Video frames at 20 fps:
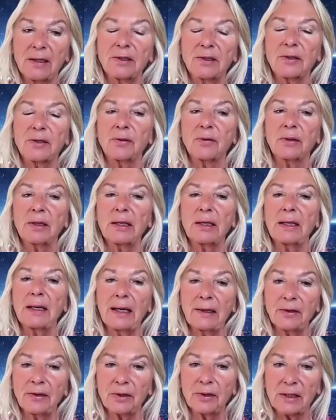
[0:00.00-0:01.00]
So
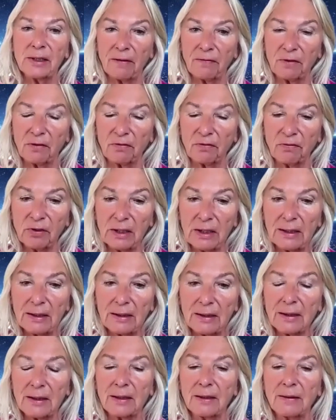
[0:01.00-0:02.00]
allow yourself to feel
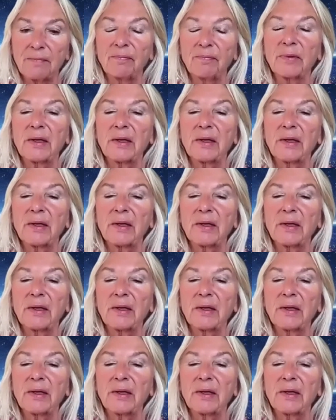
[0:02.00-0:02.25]
it,